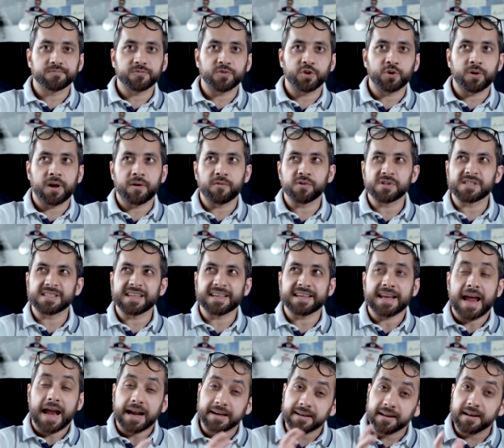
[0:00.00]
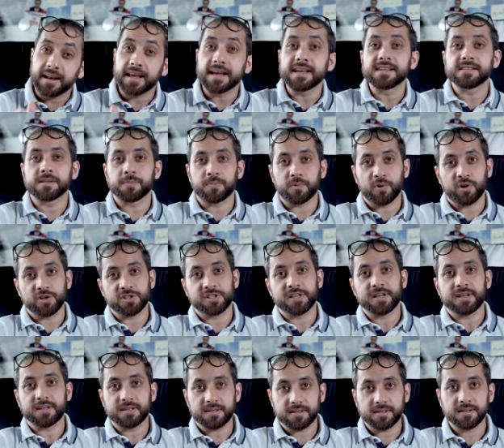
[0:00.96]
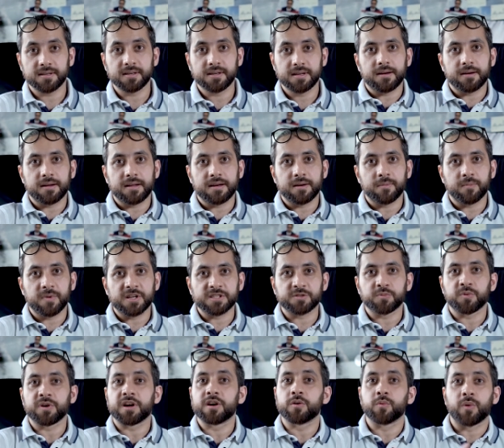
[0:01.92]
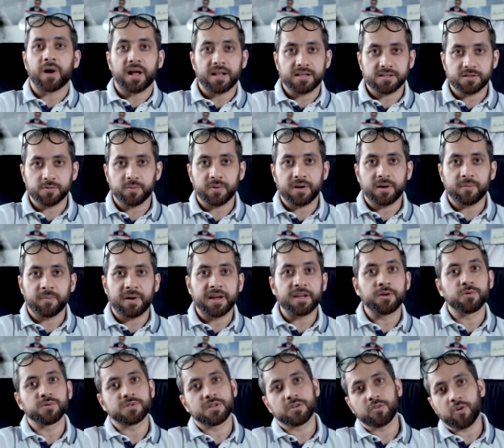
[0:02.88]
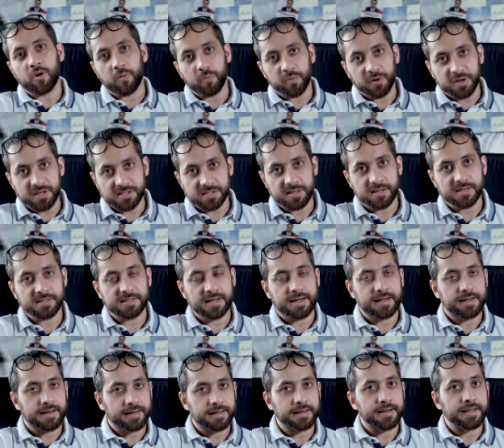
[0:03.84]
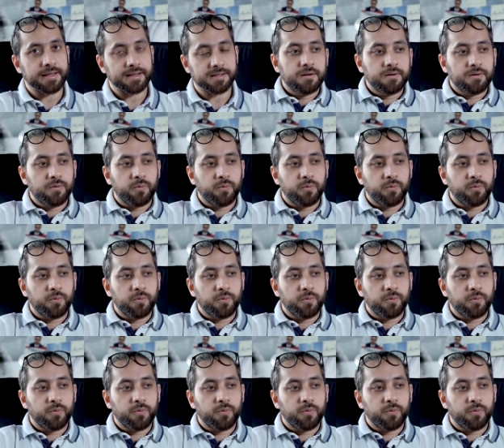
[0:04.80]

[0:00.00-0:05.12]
you know I would say catalyze a project in a much more advanced way by using computational design technique.